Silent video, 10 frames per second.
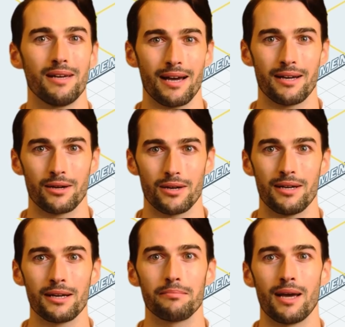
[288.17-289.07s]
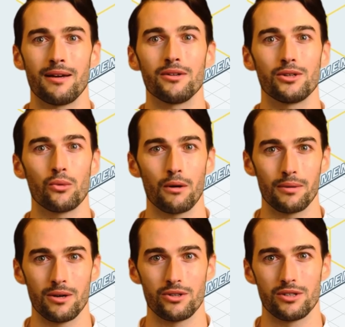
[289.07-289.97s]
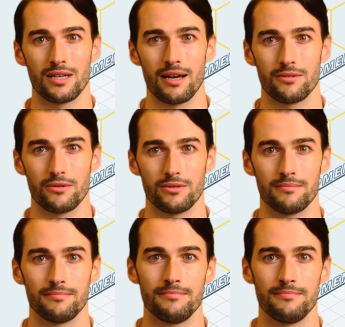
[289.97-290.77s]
including competitors or malicious actors.